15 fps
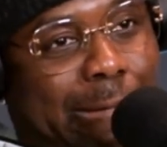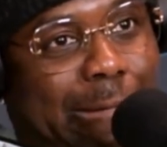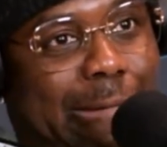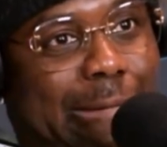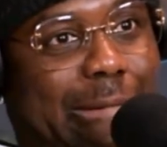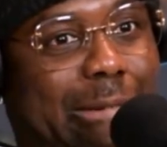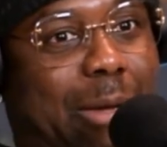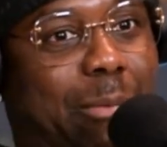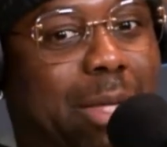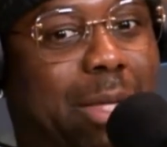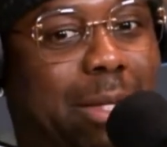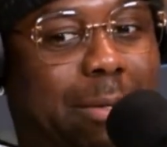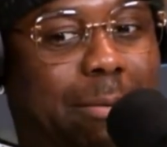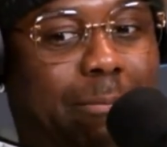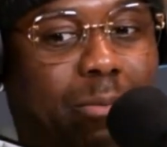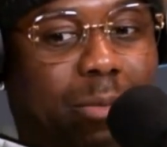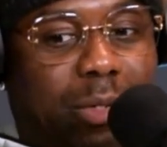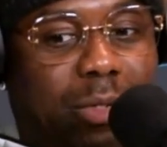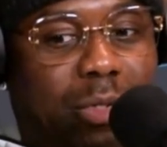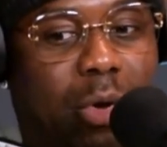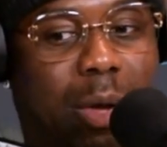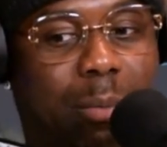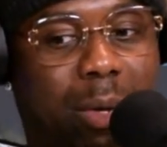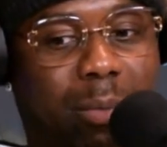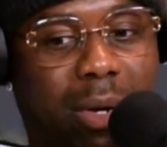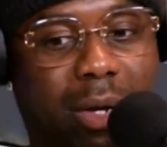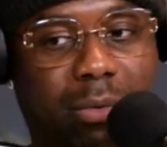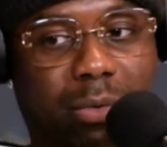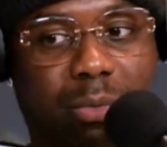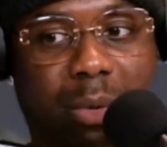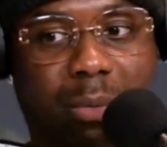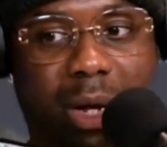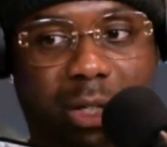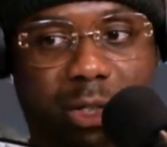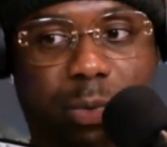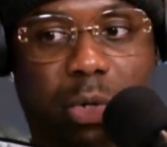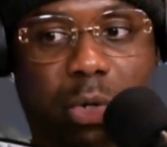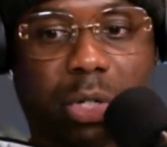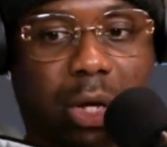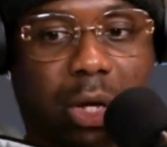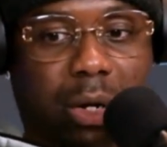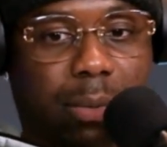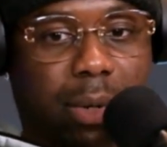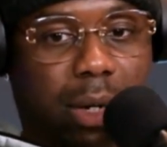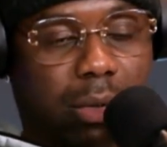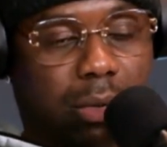I mean, so I remember I spoke to y'all about